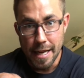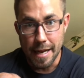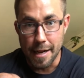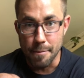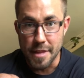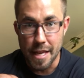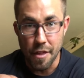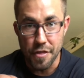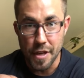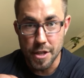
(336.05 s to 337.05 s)
The
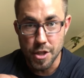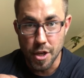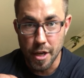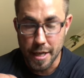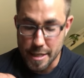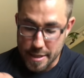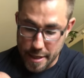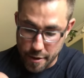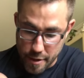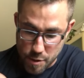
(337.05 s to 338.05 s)
other things you've got to
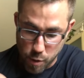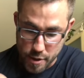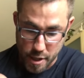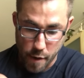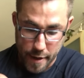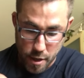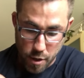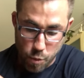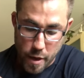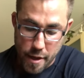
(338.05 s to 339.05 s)
consider is what's going
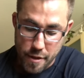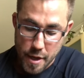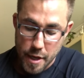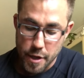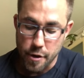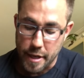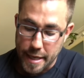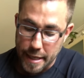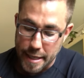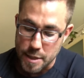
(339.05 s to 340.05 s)
on with your
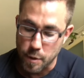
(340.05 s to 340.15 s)
Achilles,